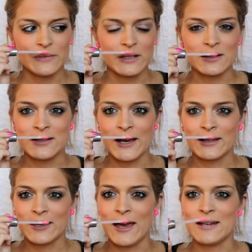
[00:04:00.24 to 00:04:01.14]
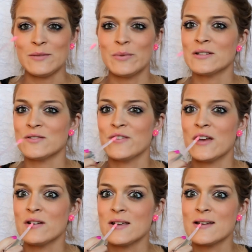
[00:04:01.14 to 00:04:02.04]
exact candy, but it's
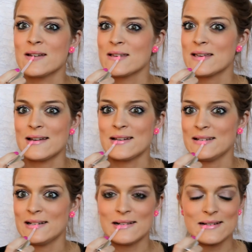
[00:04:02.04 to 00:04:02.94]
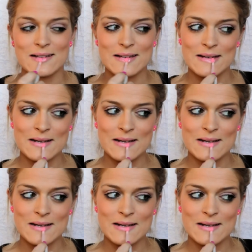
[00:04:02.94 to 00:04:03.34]
very candy-like.